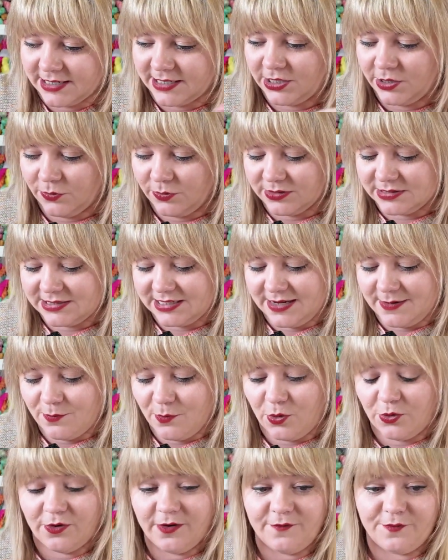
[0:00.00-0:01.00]
And you will see
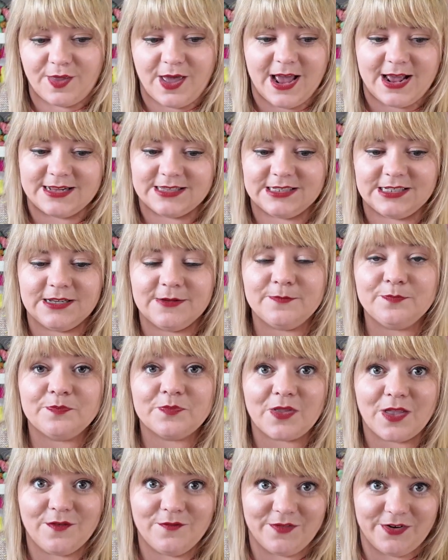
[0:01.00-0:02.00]
more of that
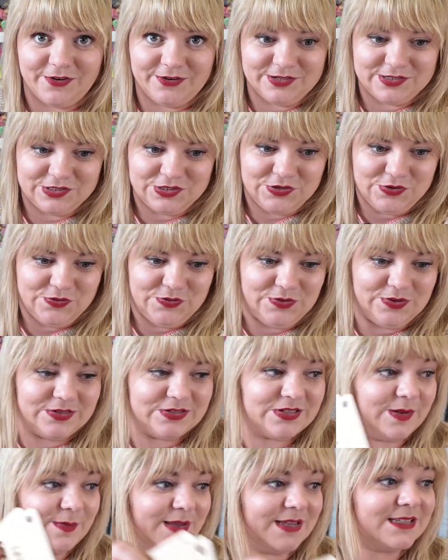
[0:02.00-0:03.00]
very soon.
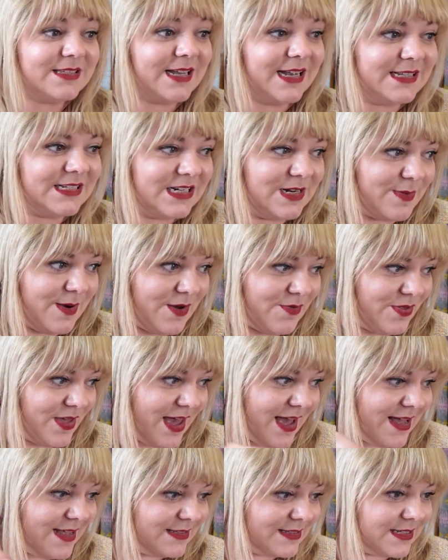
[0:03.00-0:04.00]
So I'm excited about
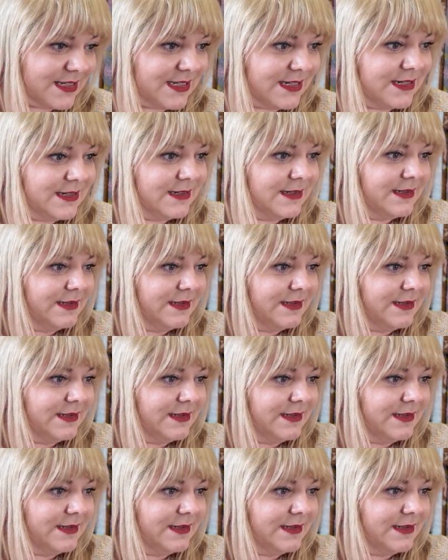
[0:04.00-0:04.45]
that.